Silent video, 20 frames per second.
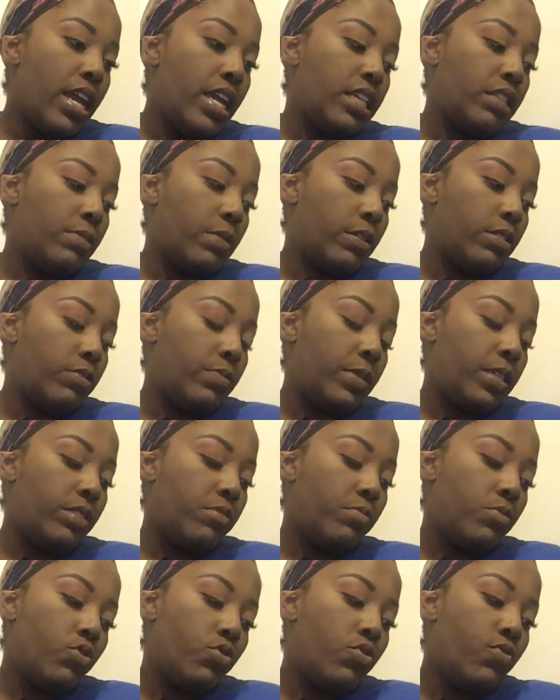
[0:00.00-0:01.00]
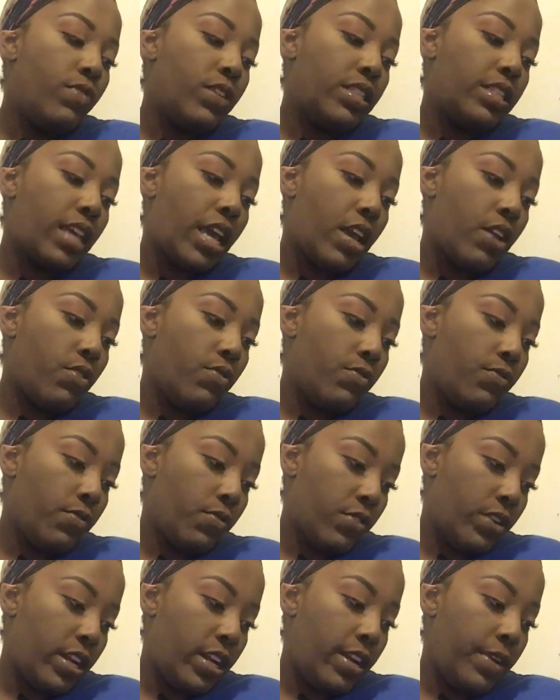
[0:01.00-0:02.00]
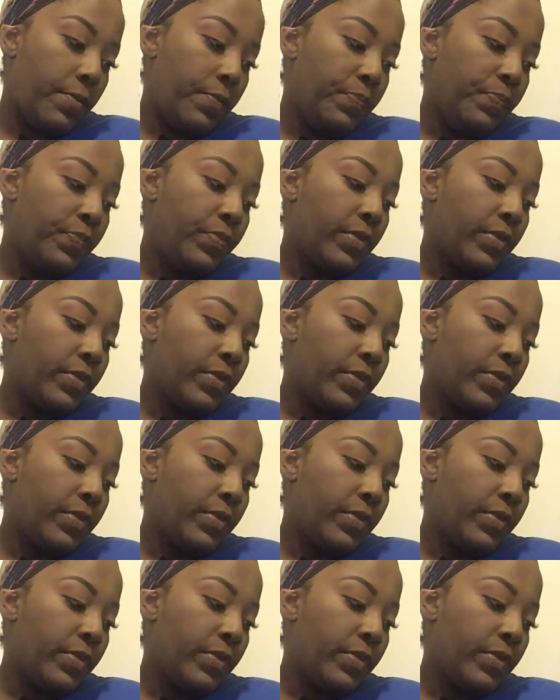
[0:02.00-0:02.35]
It's supposed to be smooth and tangle free.